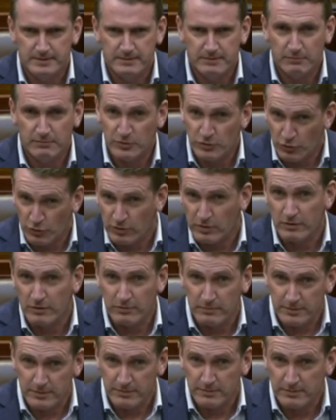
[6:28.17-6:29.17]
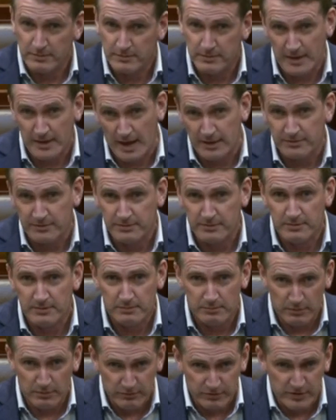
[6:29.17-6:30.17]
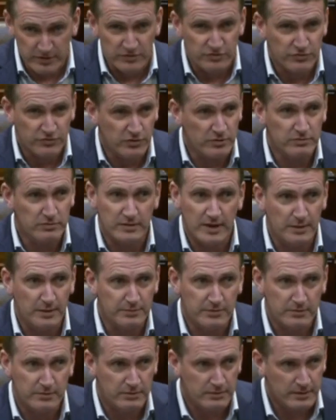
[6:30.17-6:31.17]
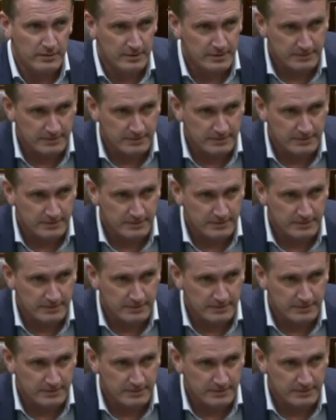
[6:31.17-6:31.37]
For your government, yes, but for these children, absolutely.